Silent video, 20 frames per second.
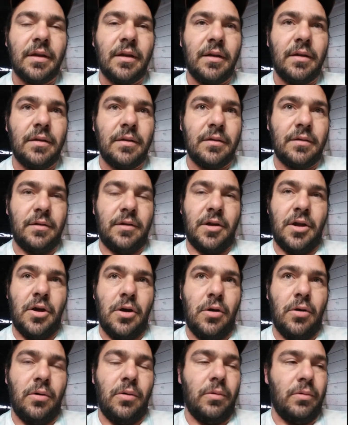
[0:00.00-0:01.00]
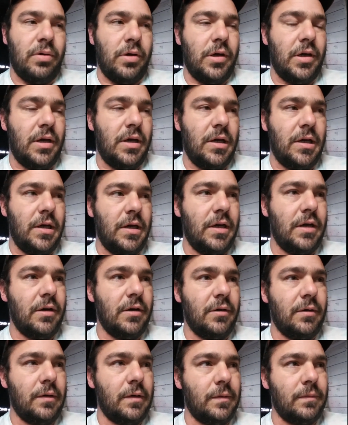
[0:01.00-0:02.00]
you know,
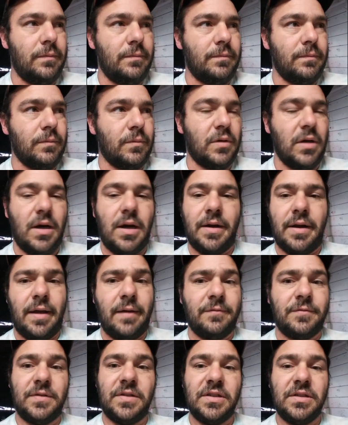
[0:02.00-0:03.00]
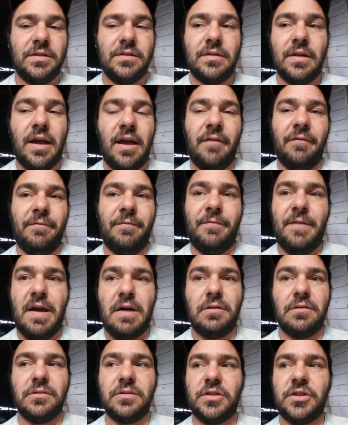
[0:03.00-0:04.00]
God, I've
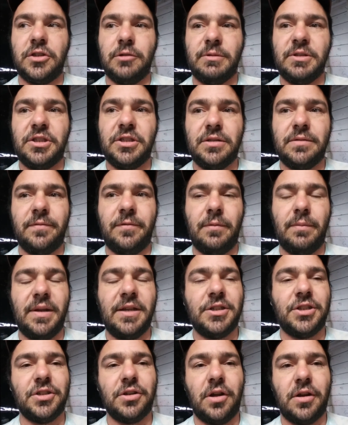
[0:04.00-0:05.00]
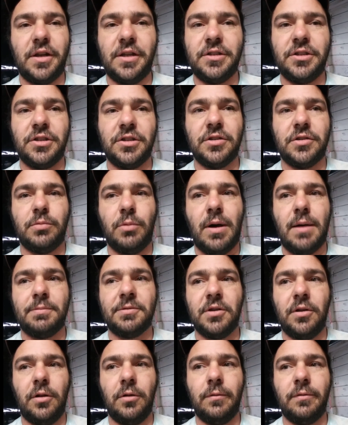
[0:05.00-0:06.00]
found so much information on engine swaps
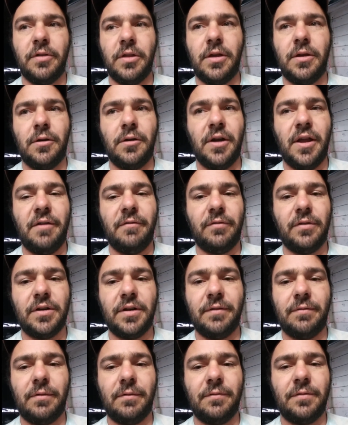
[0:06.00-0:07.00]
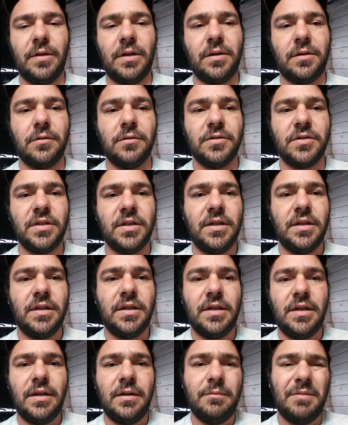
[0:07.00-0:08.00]
all over the internet for different vehicles.
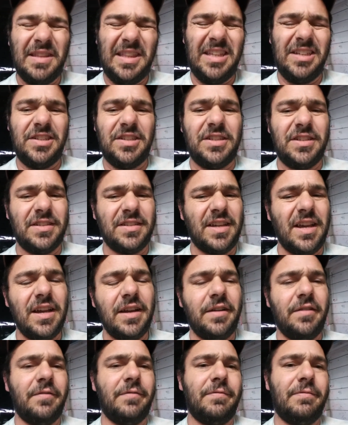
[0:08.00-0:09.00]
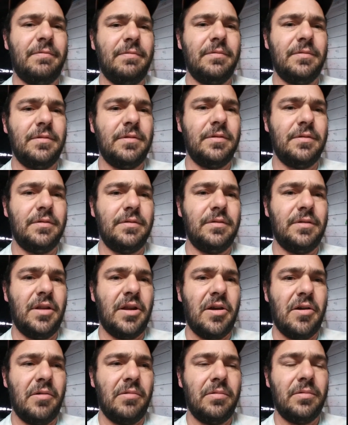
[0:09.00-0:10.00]
But this just kind of, you
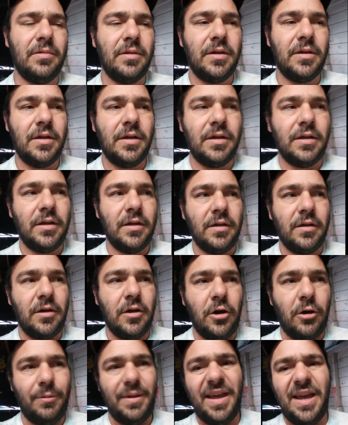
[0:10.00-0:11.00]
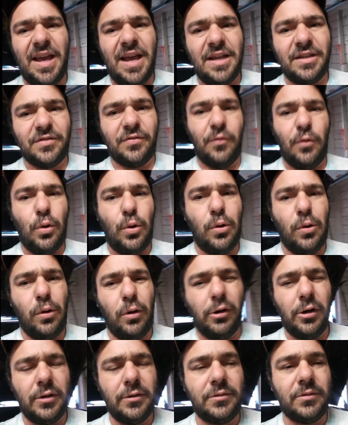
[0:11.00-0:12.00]
know, OBS,
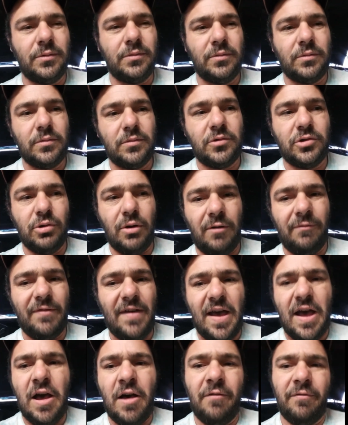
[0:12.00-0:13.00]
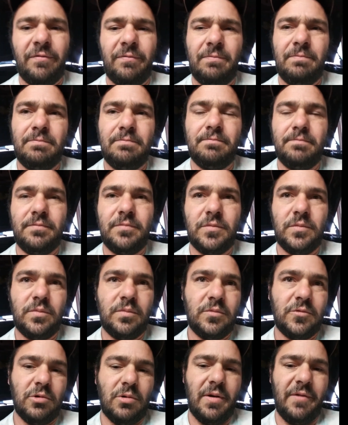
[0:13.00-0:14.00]
Ford, 12 valve,
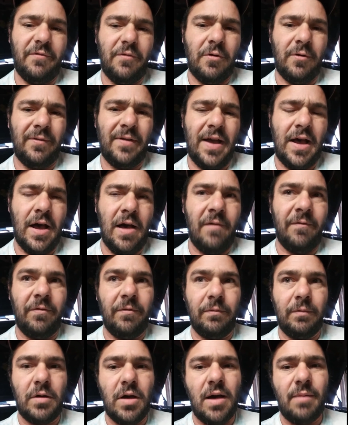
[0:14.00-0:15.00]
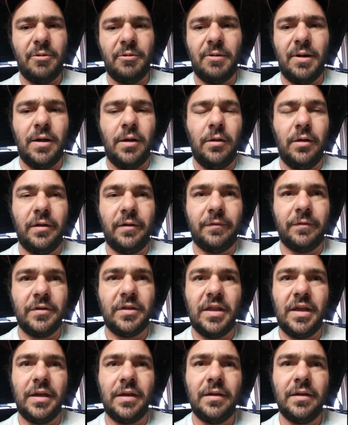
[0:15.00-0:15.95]
24 valve, common rail, everything.